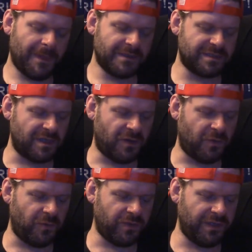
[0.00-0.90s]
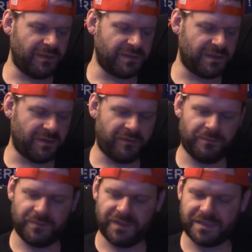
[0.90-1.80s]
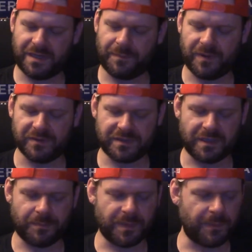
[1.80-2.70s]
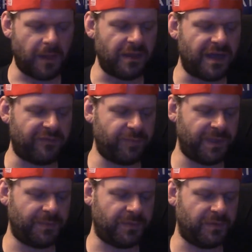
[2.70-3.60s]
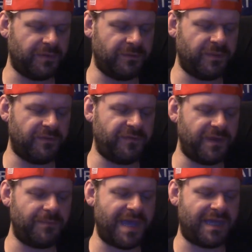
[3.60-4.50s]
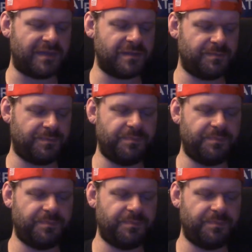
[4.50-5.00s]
So, really, it was the only reason I posted it. But a lot of people, the feedback is,